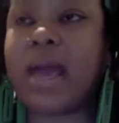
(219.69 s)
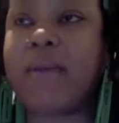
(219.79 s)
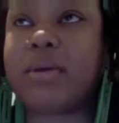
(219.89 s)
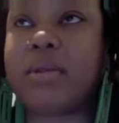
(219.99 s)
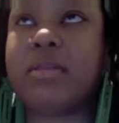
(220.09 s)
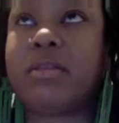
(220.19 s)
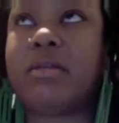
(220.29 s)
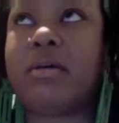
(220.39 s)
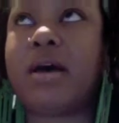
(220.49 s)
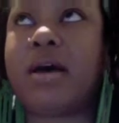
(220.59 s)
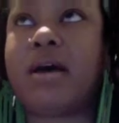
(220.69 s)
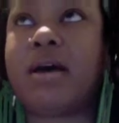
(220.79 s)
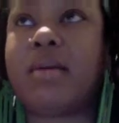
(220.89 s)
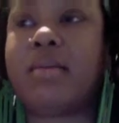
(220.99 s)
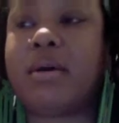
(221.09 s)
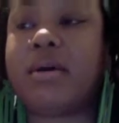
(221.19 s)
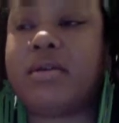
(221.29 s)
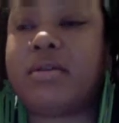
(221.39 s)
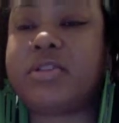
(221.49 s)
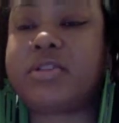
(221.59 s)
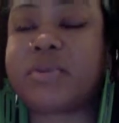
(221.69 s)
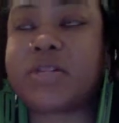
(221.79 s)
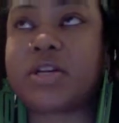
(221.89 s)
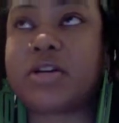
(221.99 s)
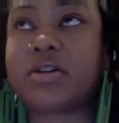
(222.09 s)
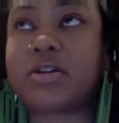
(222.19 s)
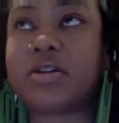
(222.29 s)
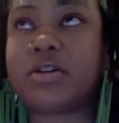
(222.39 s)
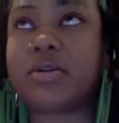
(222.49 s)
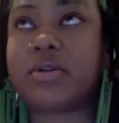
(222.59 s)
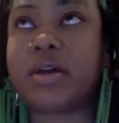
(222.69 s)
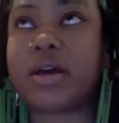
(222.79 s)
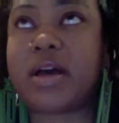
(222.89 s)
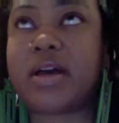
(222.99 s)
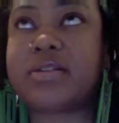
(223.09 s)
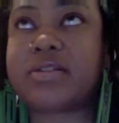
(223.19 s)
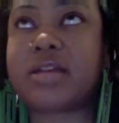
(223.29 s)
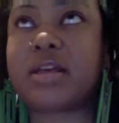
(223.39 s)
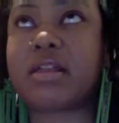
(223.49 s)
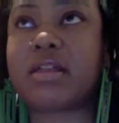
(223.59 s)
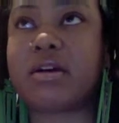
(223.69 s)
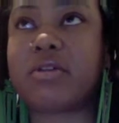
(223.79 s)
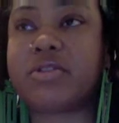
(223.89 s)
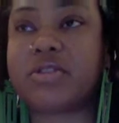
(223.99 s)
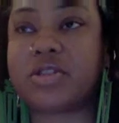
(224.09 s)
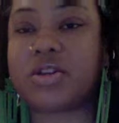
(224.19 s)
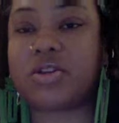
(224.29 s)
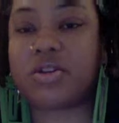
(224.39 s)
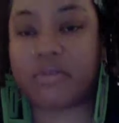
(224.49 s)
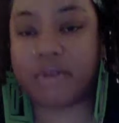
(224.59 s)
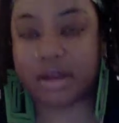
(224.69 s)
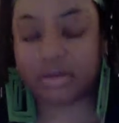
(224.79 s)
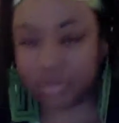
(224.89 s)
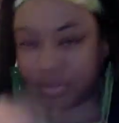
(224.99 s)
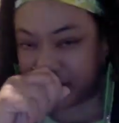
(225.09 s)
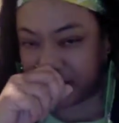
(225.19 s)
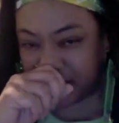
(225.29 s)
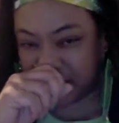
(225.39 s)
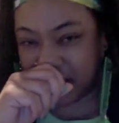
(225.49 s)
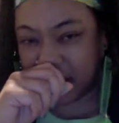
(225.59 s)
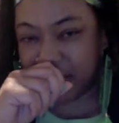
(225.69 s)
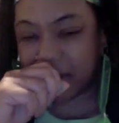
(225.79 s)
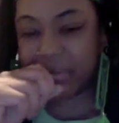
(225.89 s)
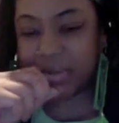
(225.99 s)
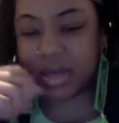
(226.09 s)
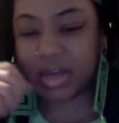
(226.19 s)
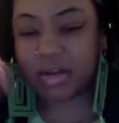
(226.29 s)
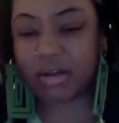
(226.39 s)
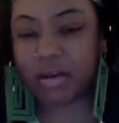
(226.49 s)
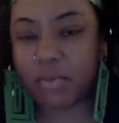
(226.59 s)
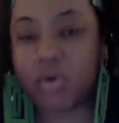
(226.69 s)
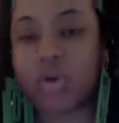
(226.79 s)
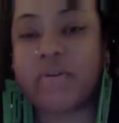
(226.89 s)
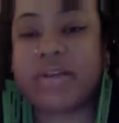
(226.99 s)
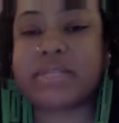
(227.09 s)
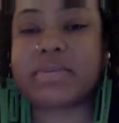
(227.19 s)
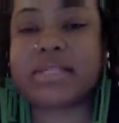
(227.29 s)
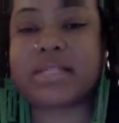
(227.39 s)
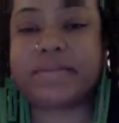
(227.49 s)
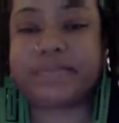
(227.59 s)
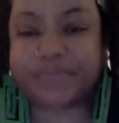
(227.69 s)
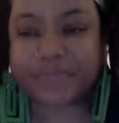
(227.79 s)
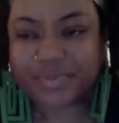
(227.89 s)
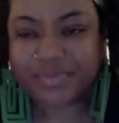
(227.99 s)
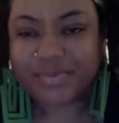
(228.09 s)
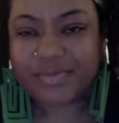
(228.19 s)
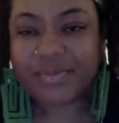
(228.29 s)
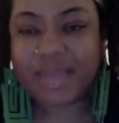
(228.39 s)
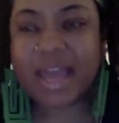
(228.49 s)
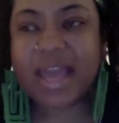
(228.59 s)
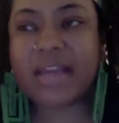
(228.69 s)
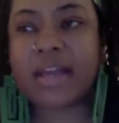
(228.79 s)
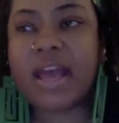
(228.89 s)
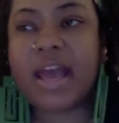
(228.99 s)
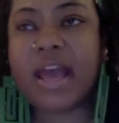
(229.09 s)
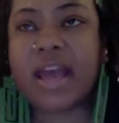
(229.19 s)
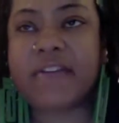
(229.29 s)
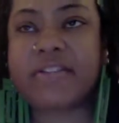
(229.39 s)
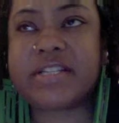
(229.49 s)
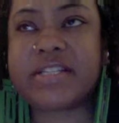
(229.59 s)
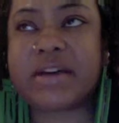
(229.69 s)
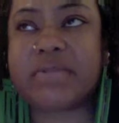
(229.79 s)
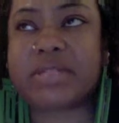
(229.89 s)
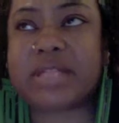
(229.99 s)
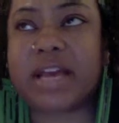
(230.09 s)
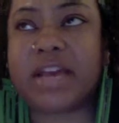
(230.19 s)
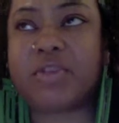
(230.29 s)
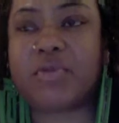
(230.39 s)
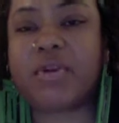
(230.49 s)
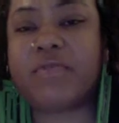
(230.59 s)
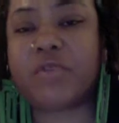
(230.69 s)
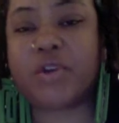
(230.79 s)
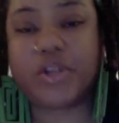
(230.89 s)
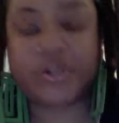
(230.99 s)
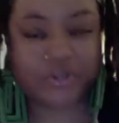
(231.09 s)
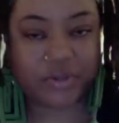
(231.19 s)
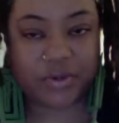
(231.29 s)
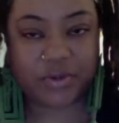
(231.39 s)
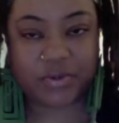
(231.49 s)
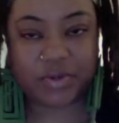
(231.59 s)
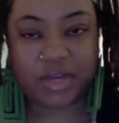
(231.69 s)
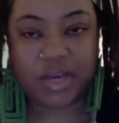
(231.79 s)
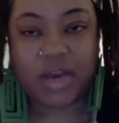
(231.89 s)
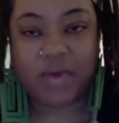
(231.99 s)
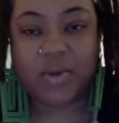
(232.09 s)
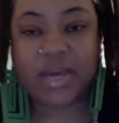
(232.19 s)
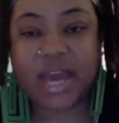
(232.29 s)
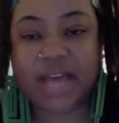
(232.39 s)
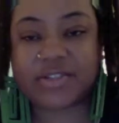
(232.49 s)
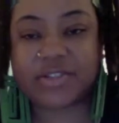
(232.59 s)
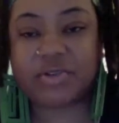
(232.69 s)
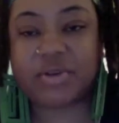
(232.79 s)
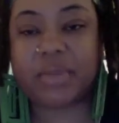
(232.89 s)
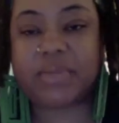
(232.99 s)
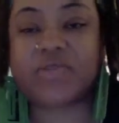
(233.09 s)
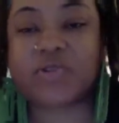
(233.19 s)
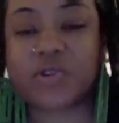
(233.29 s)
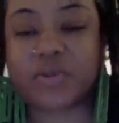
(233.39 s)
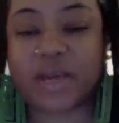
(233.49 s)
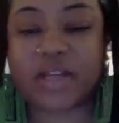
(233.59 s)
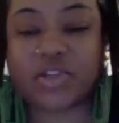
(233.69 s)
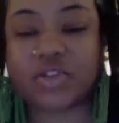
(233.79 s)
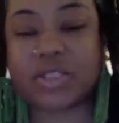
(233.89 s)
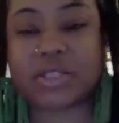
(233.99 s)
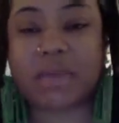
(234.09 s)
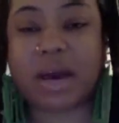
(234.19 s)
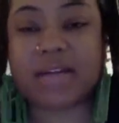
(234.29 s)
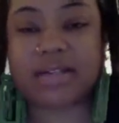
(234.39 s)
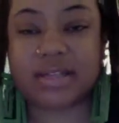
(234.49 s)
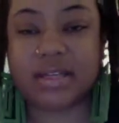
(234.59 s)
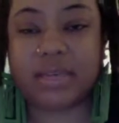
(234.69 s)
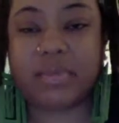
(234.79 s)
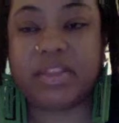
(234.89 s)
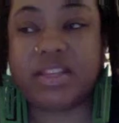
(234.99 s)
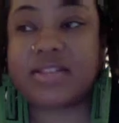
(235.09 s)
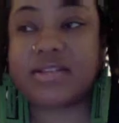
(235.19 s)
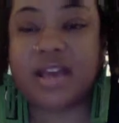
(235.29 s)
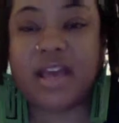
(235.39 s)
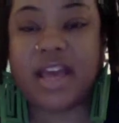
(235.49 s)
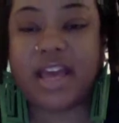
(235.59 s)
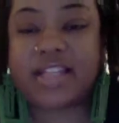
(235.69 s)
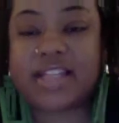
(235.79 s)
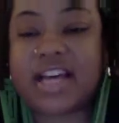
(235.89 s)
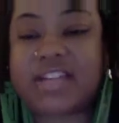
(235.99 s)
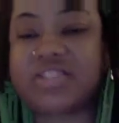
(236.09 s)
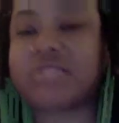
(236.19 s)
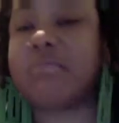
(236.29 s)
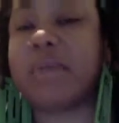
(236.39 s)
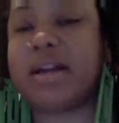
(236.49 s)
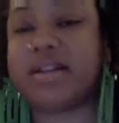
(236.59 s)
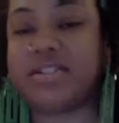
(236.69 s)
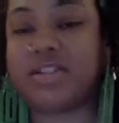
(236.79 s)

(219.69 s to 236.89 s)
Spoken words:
But this particular sick thought centered around my being born and raised Muslim. And ever since I was like 3 or 4 years old, we had to do a number of things. First, we had to dress modestly, but this is not just modest.